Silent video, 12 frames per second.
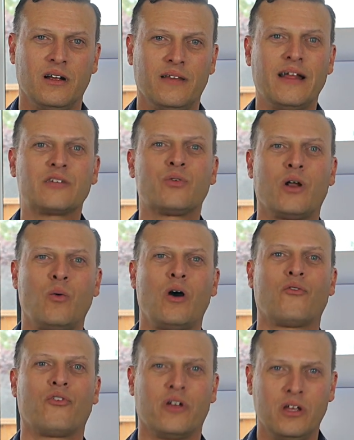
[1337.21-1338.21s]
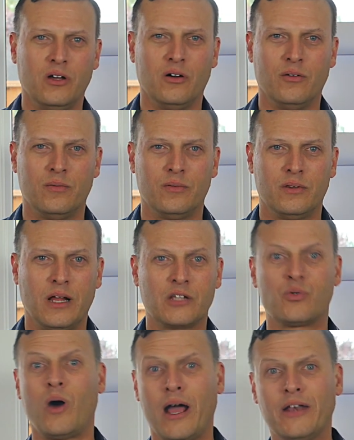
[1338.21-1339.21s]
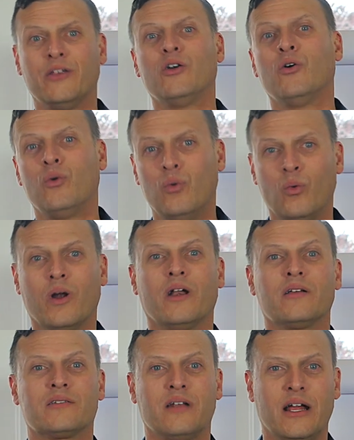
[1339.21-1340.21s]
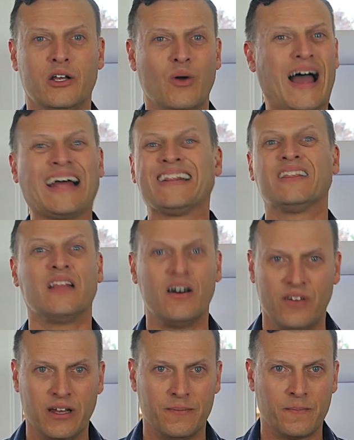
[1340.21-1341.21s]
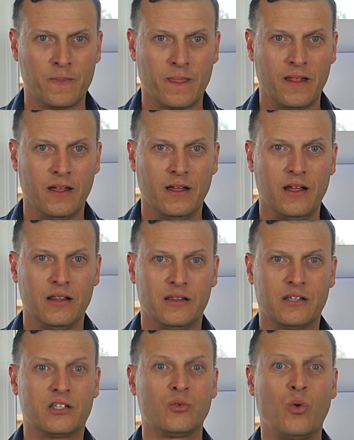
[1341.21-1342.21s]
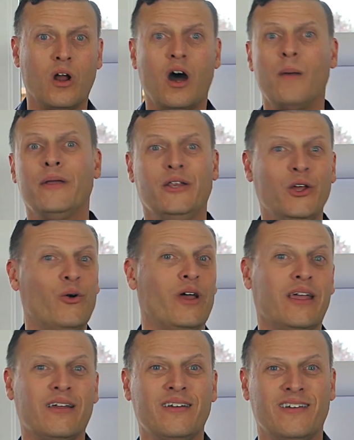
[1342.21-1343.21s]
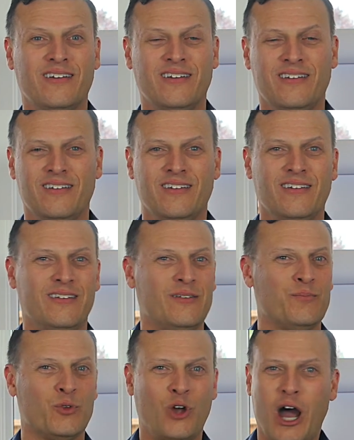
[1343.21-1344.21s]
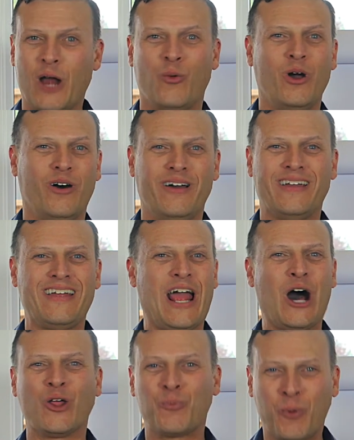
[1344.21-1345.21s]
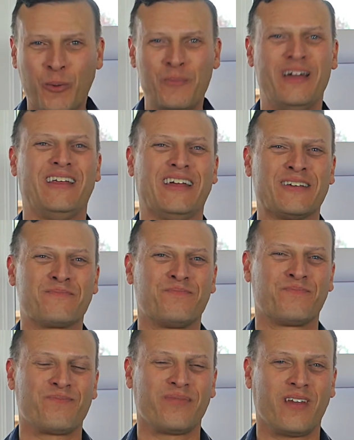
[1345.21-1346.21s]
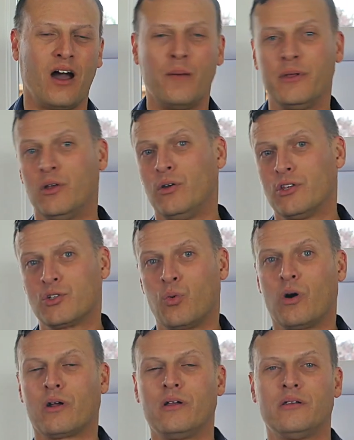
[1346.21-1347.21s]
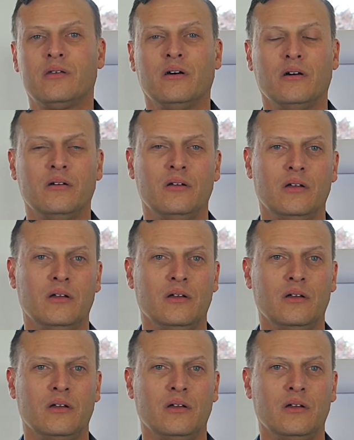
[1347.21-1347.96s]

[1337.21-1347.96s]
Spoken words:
And that's what I want for you. And that's why I do what it is that I do. I love it. This is what I'll be doing. God willing, health permitting, I'll be doing this work until